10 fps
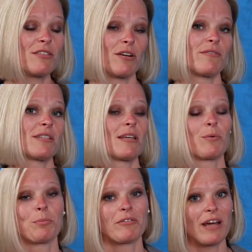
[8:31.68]
service that
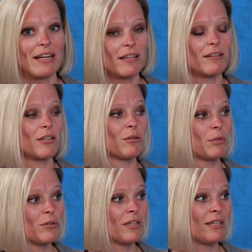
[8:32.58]
we're providing the
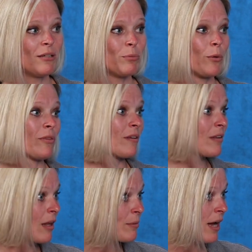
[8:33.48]
community, both the
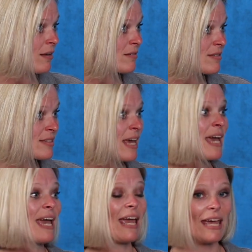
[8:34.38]
Clubhouse
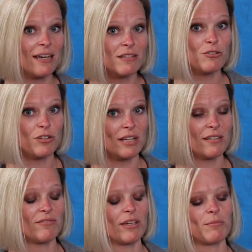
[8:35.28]
and
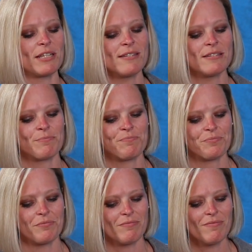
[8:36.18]
Strengthening Families.
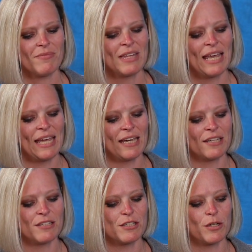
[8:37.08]

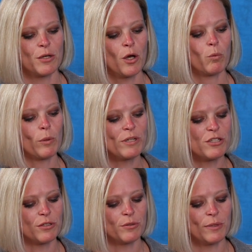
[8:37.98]
And what we
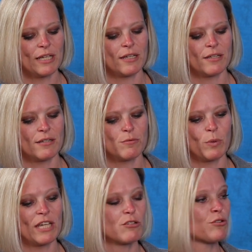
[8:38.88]
do is
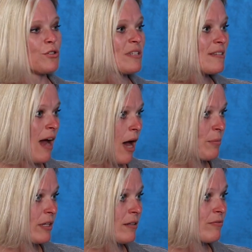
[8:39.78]
we introduce a
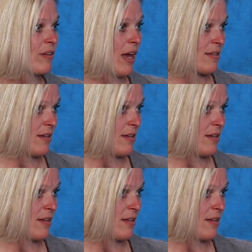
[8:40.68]
topic for that